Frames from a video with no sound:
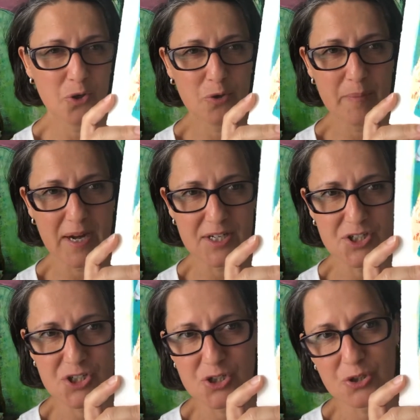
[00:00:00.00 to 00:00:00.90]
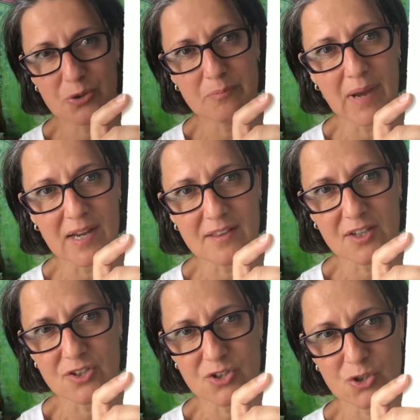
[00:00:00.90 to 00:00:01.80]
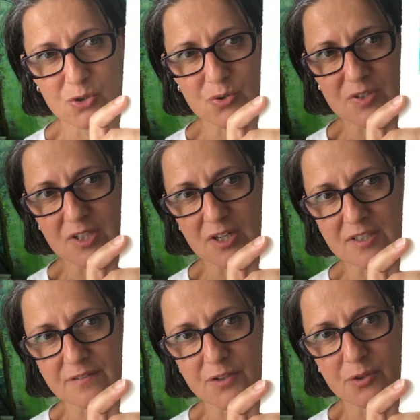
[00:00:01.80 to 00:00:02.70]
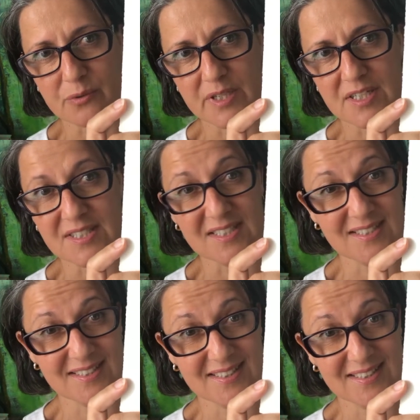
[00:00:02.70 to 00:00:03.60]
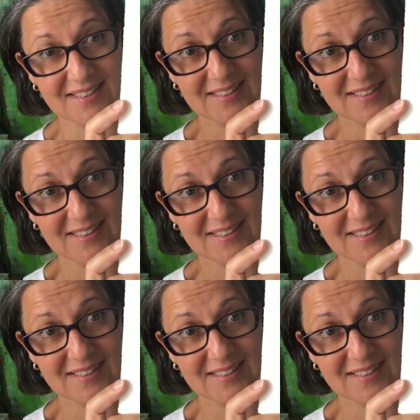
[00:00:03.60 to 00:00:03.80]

you manage to make those two sides of you exist